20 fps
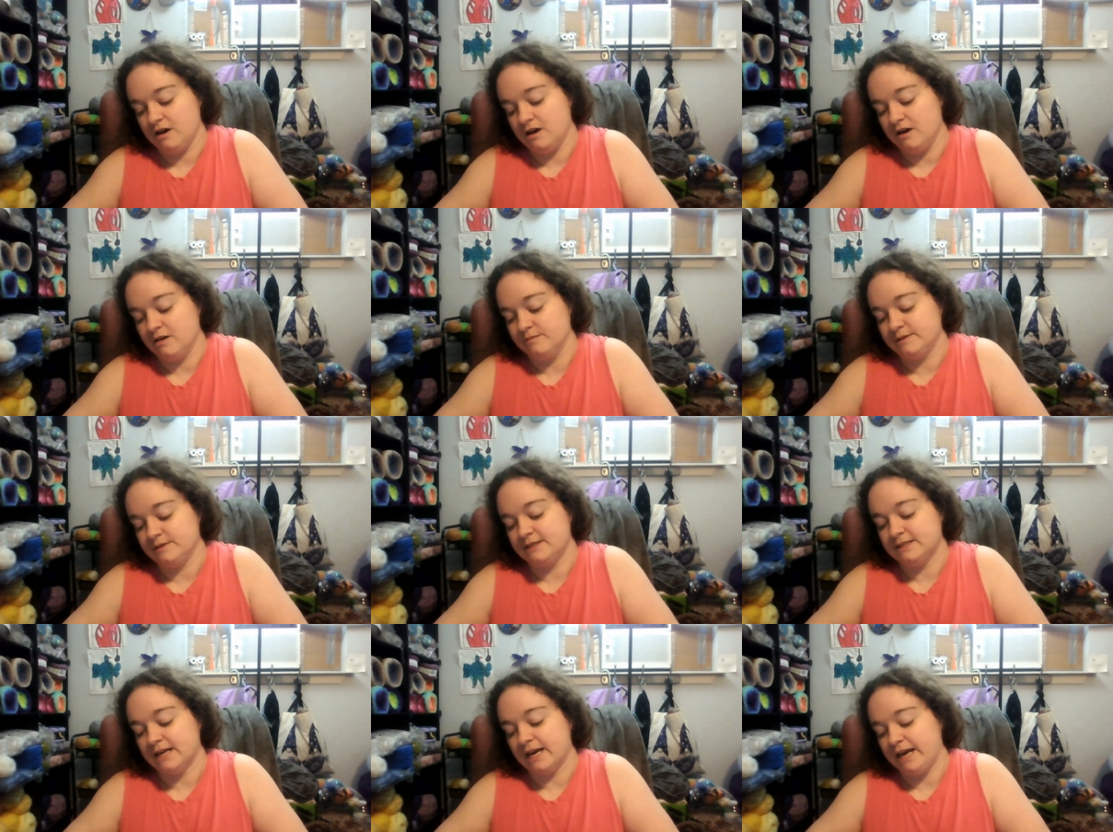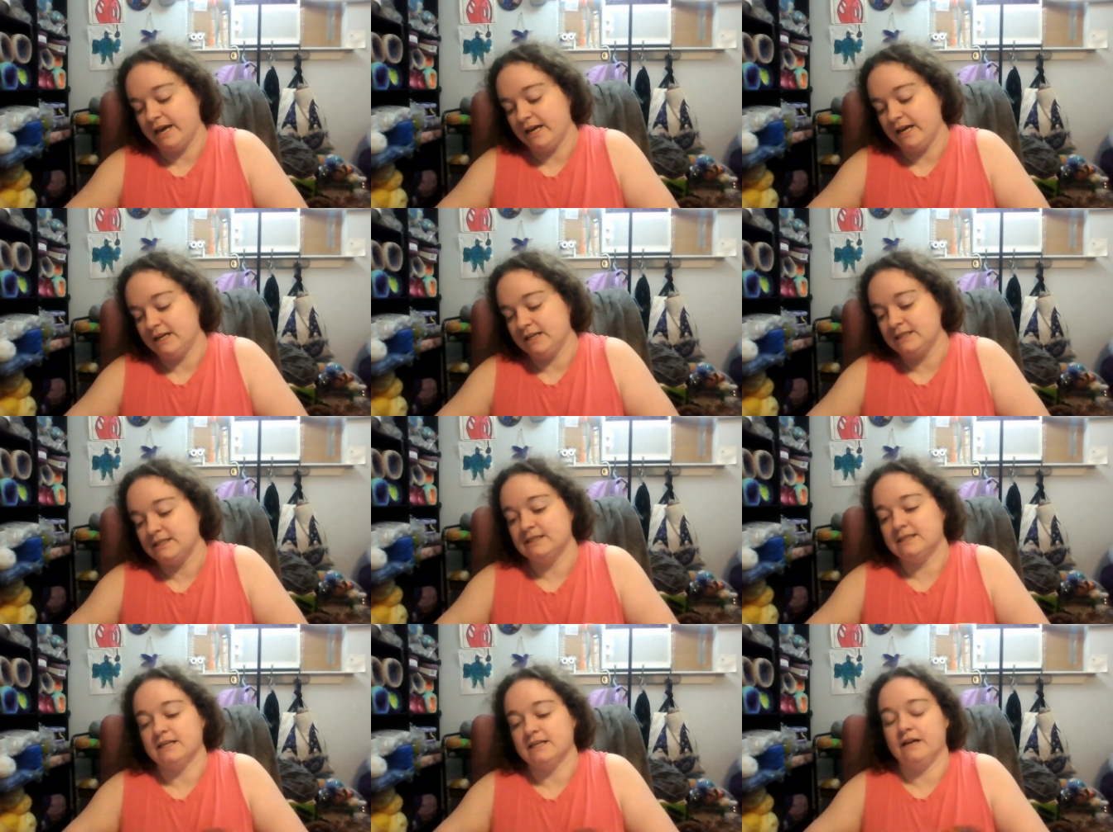Sienna
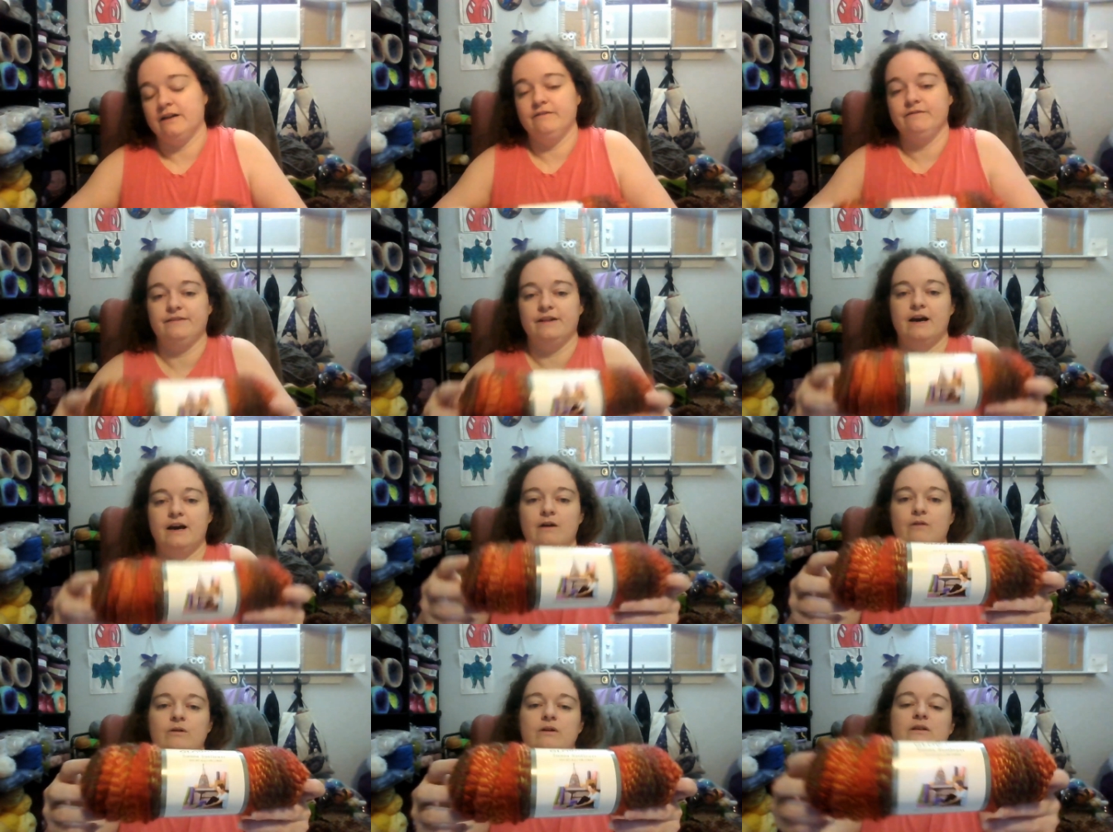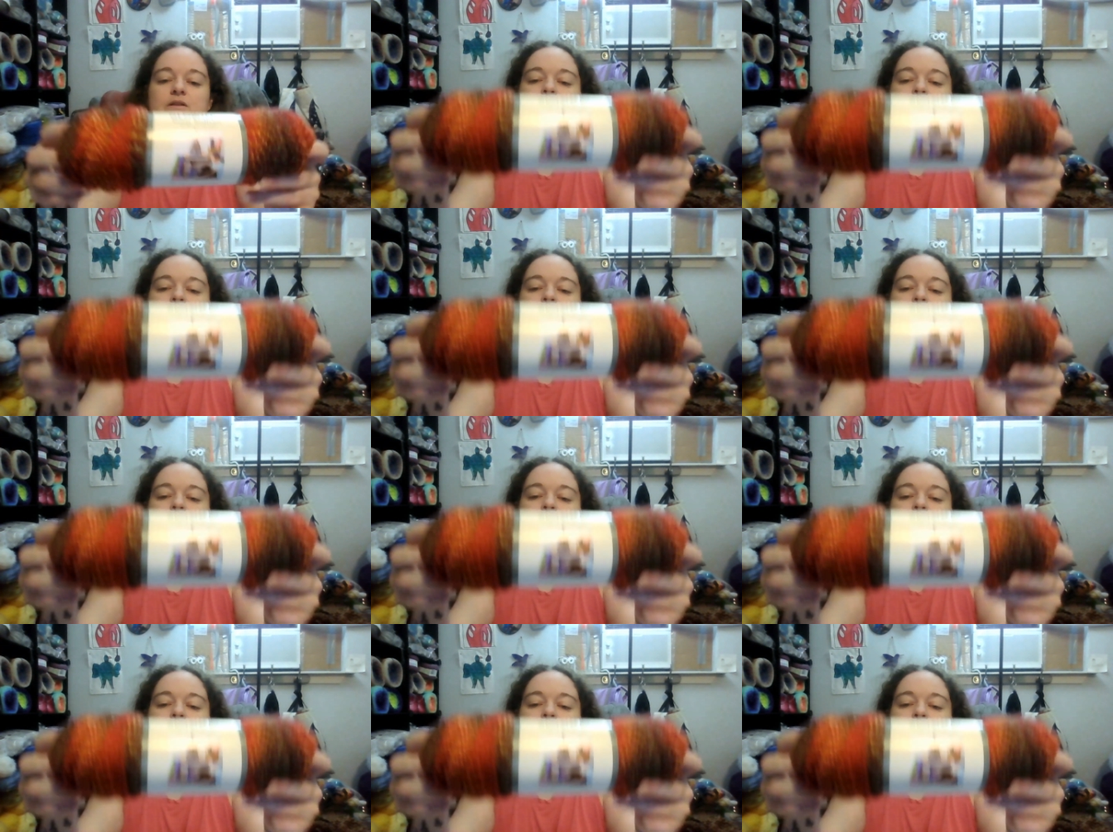Sunflower,